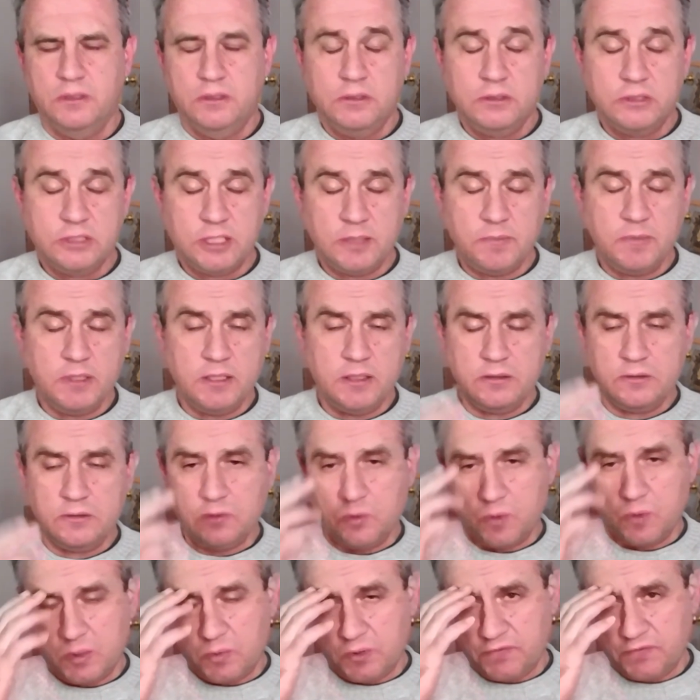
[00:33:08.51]
similar to
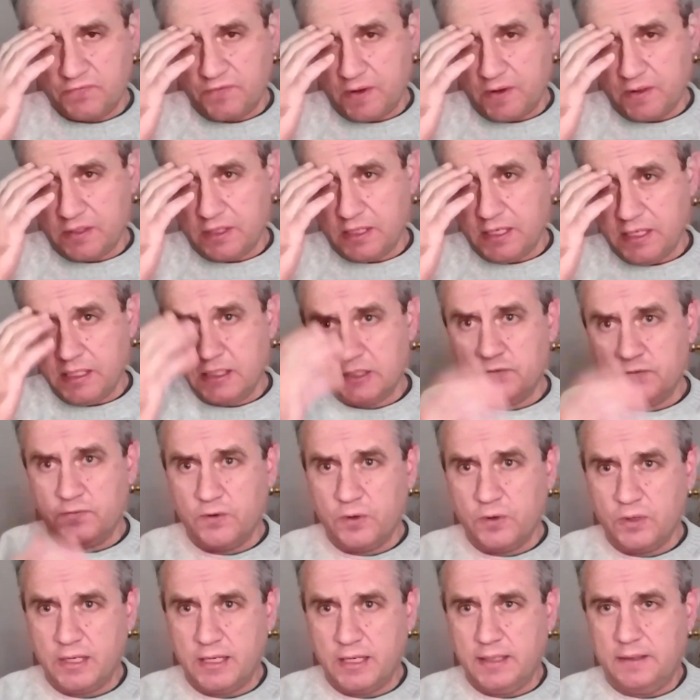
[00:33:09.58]
what was found on Inge's
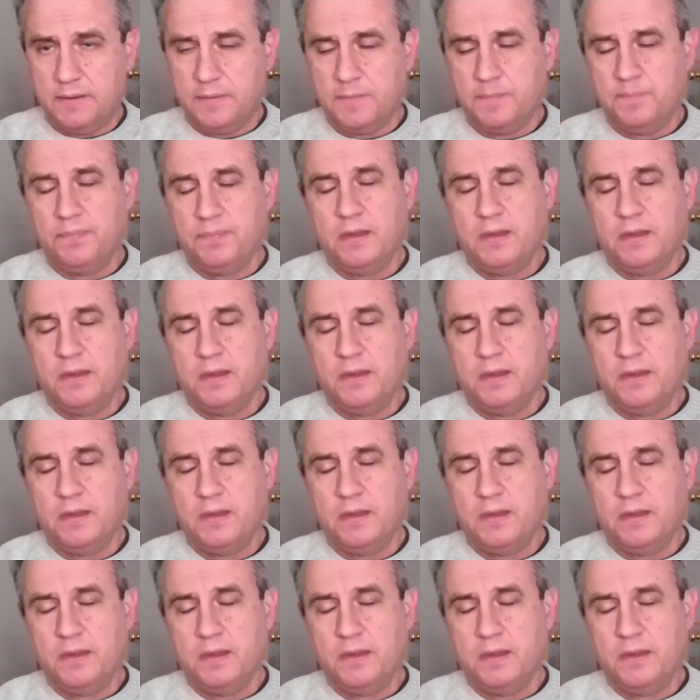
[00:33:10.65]
forehead.